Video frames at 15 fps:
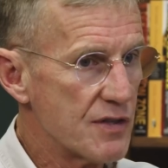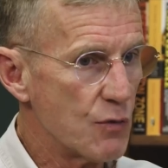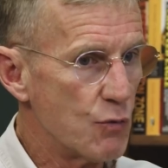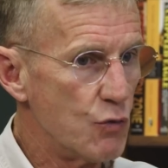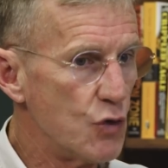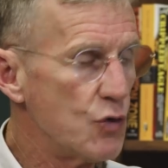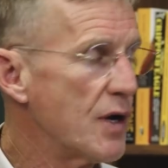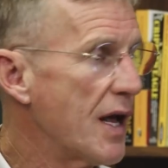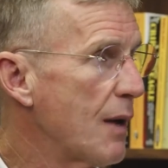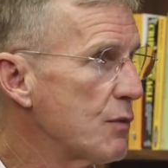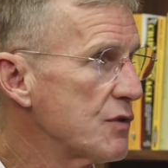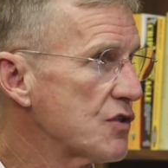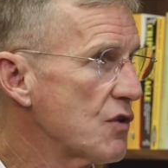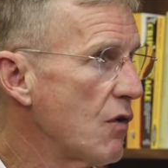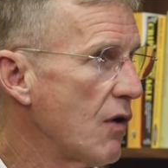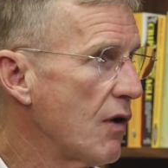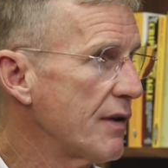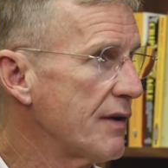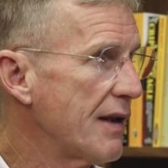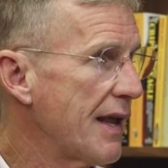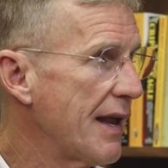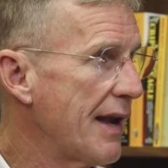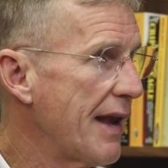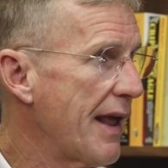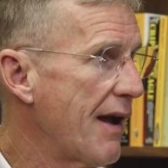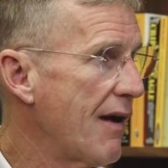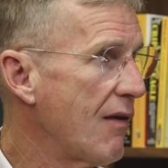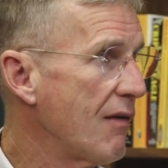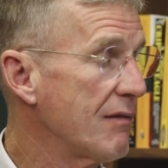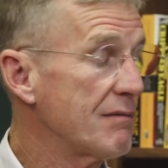the route I was on, and
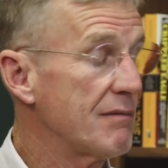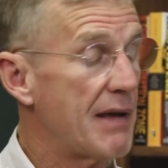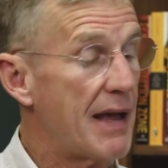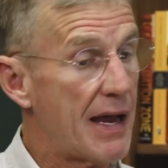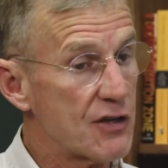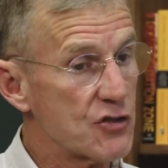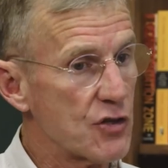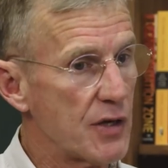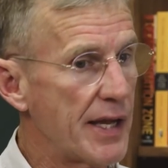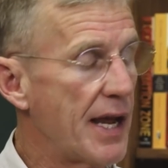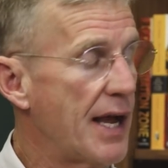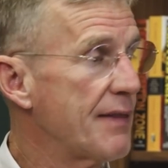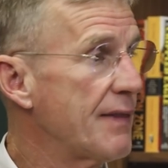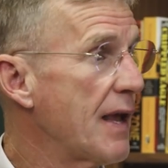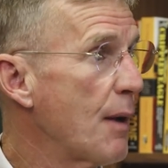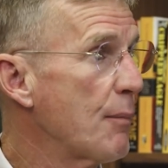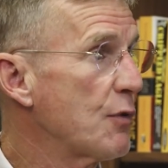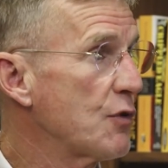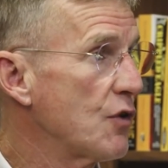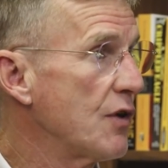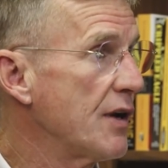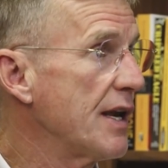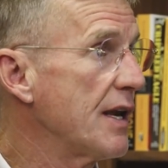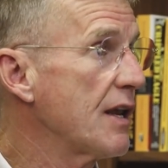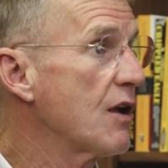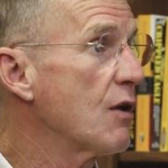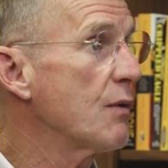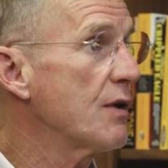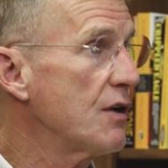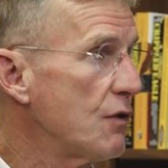now actually I had the opportunity to
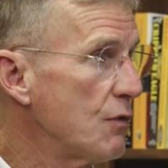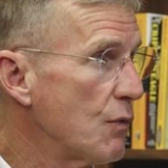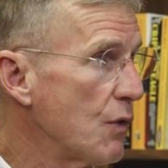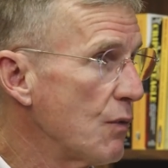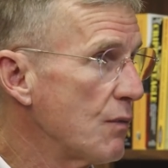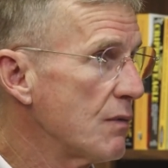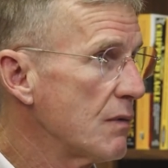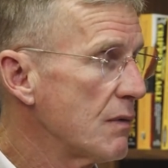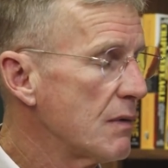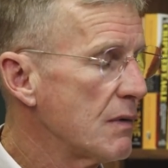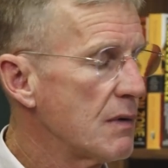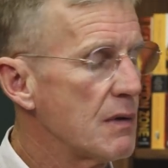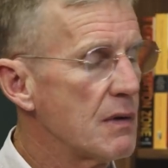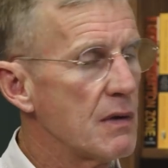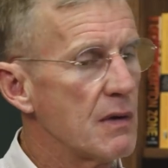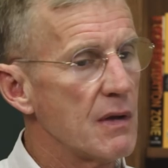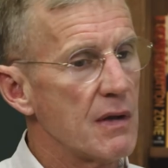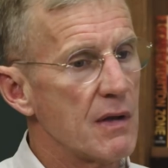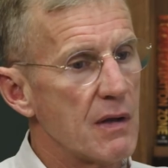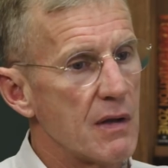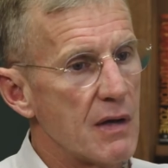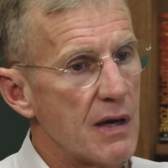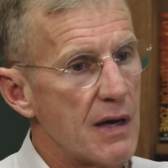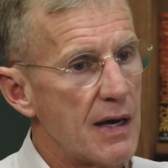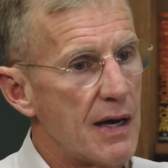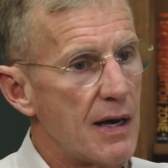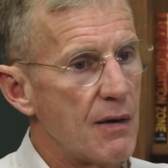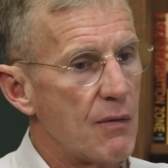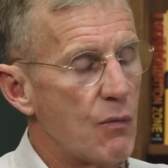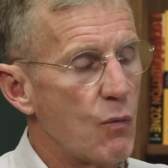go on a new route.
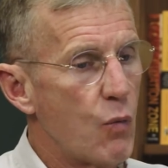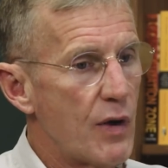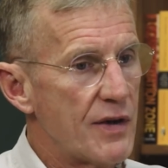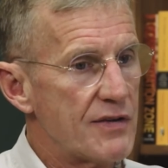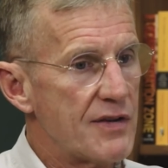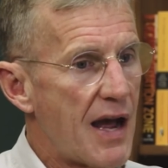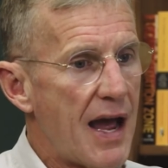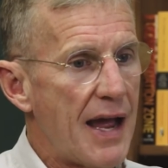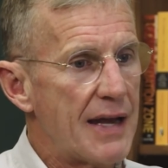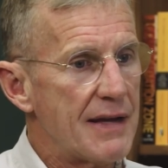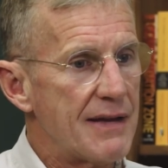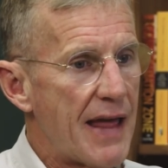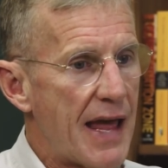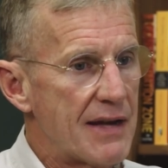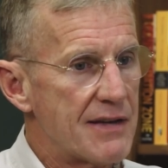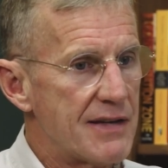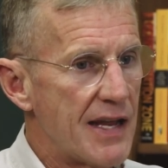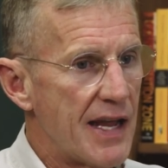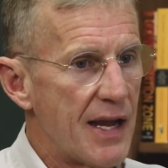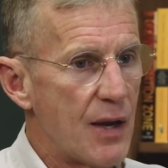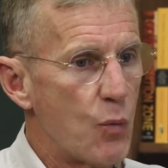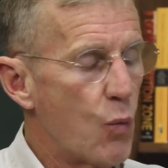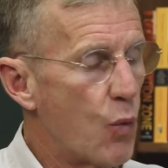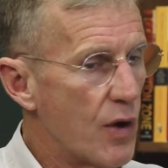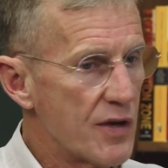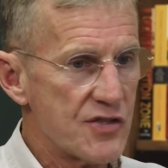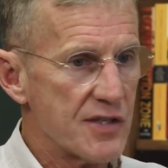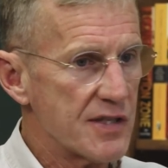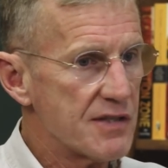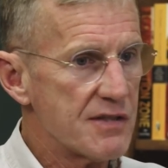Uh, what died that day
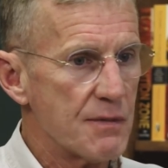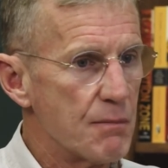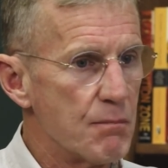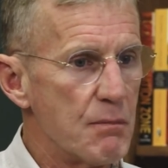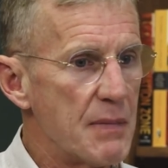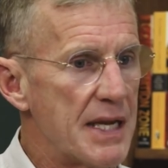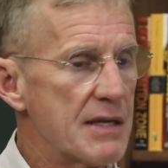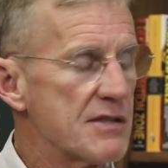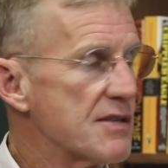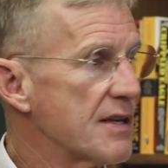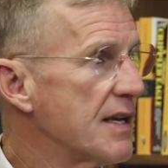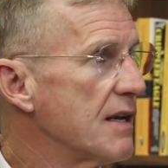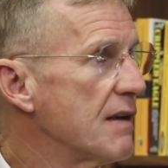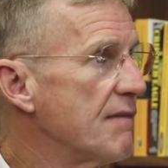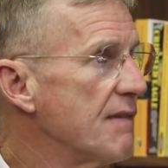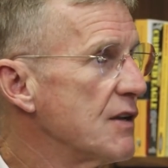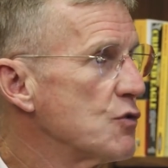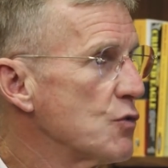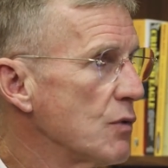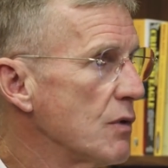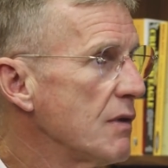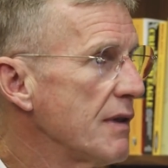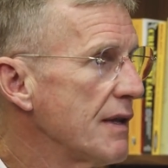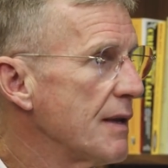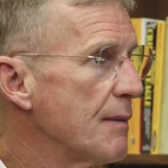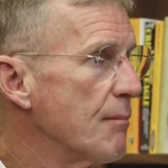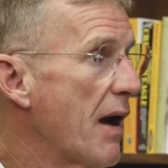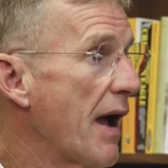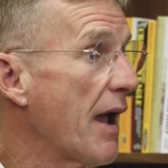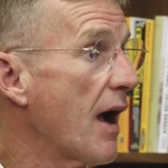wasn't me as an individual
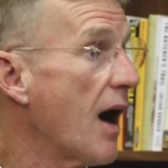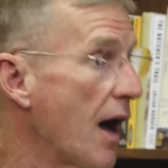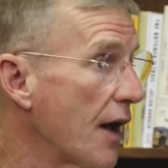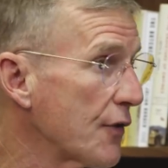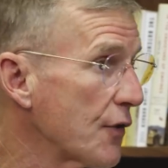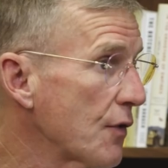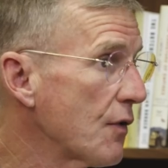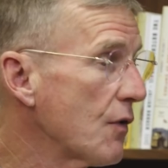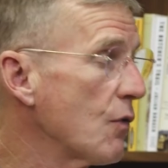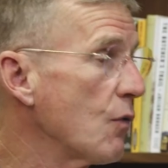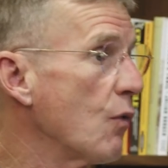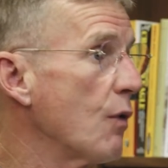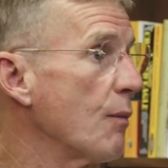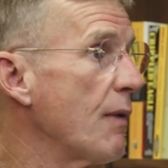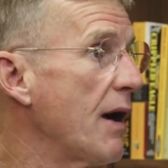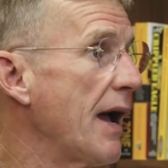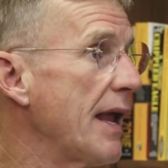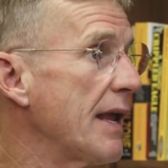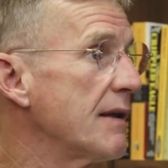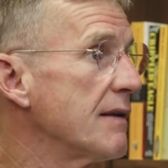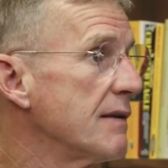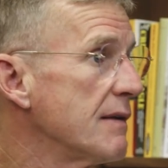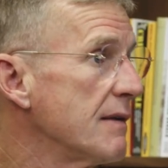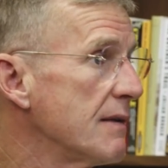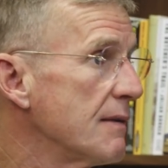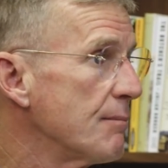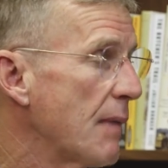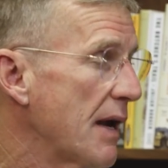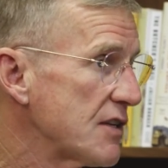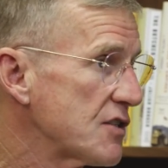and my honor or my,
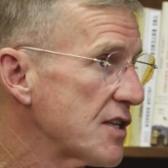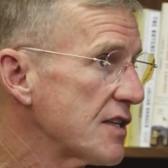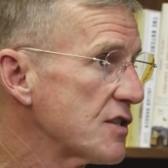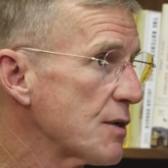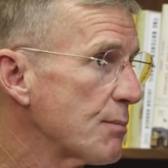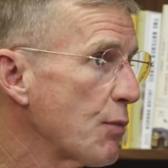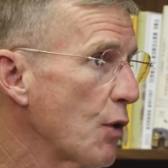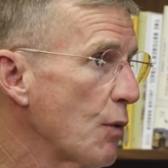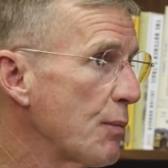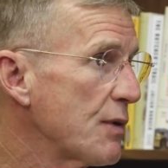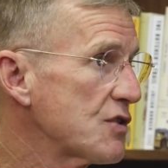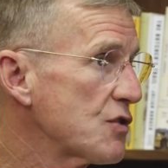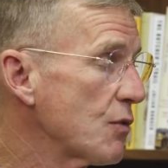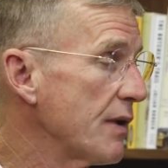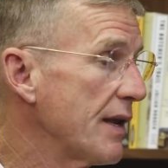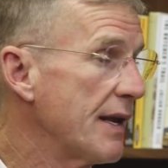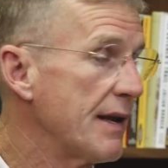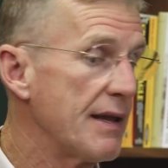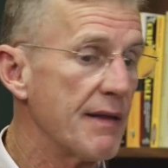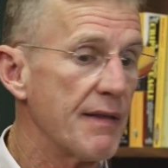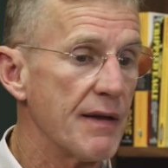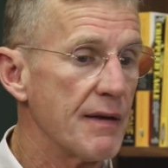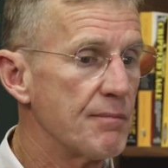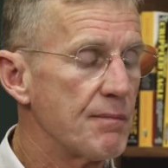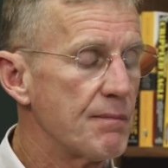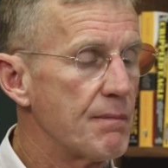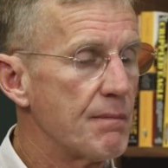my sense of purpose or any of the,